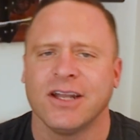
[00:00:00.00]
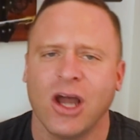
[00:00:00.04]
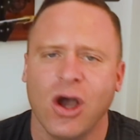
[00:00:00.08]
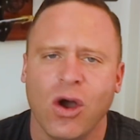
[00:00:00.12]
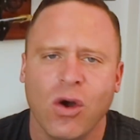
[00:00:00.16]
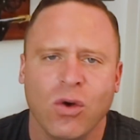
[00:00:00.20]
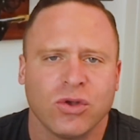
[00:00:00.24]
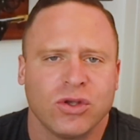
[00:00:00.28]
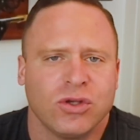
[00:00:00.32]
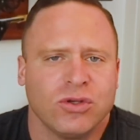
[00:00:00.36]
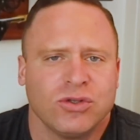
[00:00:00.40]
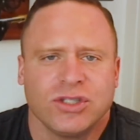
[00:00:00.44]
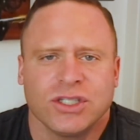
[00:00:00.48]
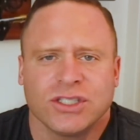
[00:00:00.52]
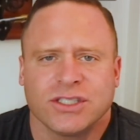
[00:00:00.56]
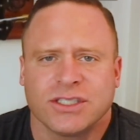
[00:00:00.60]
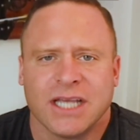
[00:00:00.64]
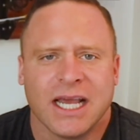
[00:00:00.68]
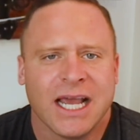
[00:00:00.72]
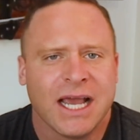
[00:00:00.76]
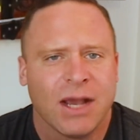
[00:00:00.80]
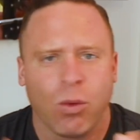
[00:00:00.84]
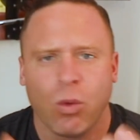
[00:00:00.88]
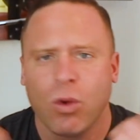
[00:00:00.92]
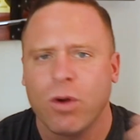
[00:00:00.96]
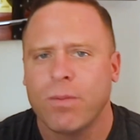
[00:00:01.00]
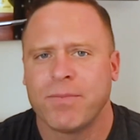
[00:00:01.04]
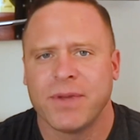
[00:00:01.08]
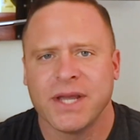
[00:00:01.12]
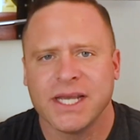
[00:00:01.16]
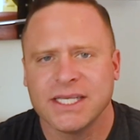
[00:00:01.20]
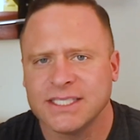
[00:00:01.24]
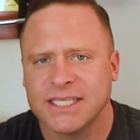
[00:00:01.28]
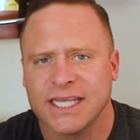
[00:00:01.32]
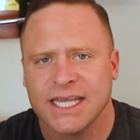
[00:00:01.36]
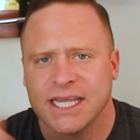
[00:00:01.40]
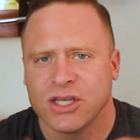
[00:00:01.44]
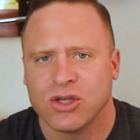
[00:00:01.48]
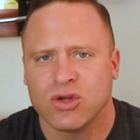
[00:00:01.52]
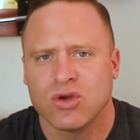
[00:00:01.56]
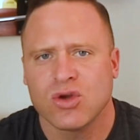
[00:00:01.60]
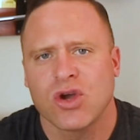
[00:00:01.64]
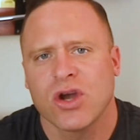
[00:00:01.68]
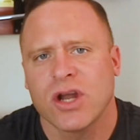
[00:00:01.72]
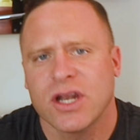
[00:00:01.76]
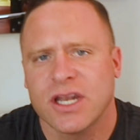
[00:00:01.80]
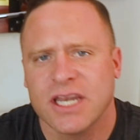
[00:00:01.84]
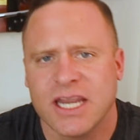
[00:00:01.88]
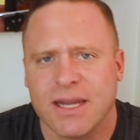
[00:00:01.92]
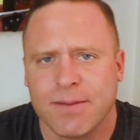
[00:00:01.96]
No, you just were busy and you
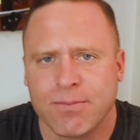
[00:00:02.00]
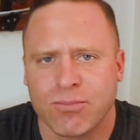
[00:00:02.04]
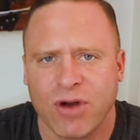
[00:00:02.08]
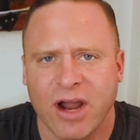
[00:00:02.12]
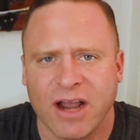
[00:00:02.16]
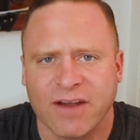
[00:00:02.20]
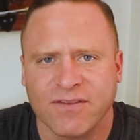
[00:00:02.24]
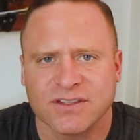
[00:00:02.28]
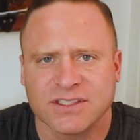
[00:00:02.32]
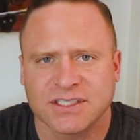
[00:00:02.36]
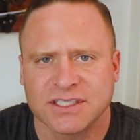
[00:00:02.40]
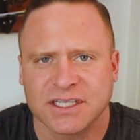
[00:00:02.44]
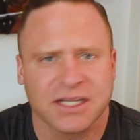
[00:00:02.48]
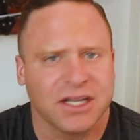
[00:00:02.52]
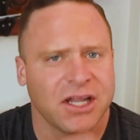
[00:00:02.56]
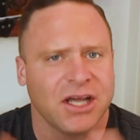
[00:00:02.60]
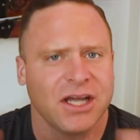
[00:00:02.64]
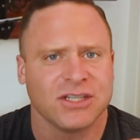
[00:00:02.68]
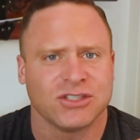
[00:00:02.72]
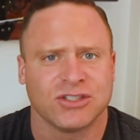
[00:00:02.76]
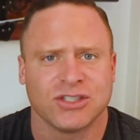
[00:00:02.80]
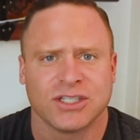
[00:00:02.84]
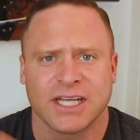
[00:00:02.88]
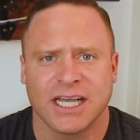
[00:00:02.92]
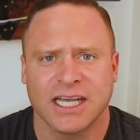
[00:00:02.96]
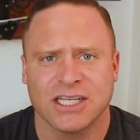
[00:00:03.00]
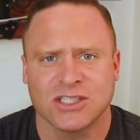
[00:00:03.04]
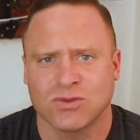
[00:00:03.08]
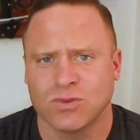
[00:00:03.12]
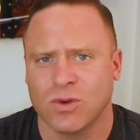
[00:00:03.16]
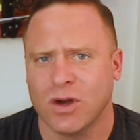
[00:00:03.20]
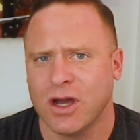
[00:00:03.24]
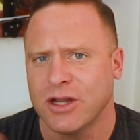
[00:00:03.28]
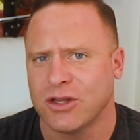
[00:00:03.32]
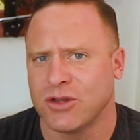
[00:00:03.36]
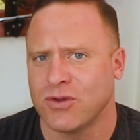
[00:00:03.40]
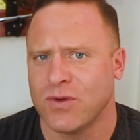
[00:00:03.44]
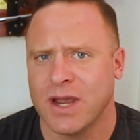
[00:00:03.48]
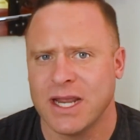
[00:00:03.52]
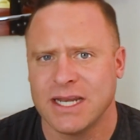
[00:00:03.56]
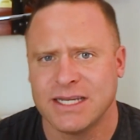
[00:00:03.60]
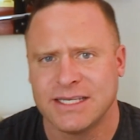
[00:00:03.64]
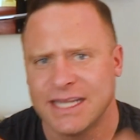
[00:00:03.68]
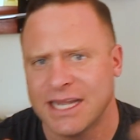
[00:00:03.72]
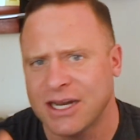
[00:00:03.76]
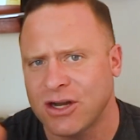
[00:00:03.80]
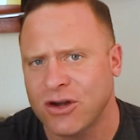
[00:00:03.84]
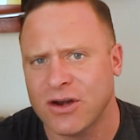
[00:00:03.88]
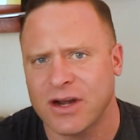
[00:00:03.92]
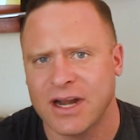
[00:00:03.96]
couldn't eat breakfast and lunch, and guess what? You ate
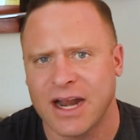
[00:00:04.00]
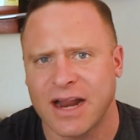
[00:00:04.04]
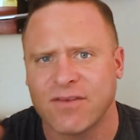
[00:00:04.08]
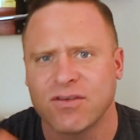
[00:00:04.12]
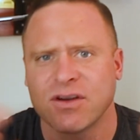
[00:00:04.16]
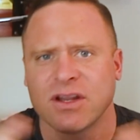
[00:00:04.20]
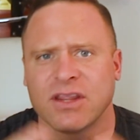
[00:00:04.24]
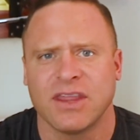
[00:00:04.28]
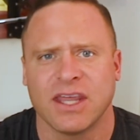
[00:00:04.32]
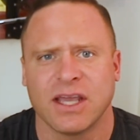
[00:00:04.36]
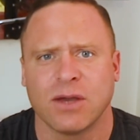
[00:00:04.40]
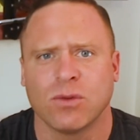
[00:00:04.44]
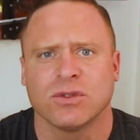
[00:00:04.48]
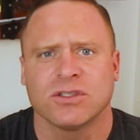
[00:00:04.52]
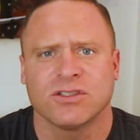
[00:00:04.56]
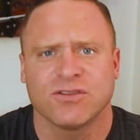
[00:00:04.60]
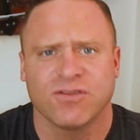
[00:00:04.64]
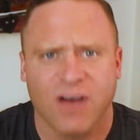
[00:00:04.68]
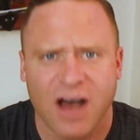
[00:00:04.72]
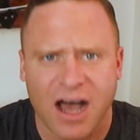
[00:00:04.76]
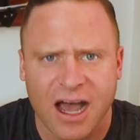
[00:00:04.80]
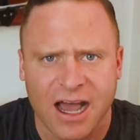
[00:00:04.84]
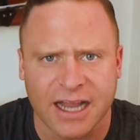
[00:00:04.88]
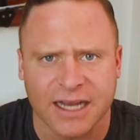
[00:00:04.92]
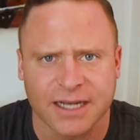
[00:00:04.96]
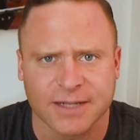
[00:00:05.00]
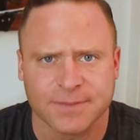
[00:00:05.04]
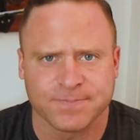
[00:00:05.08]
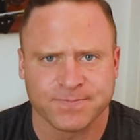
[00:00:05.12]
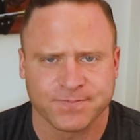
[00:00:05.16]
dinner and everything was fine.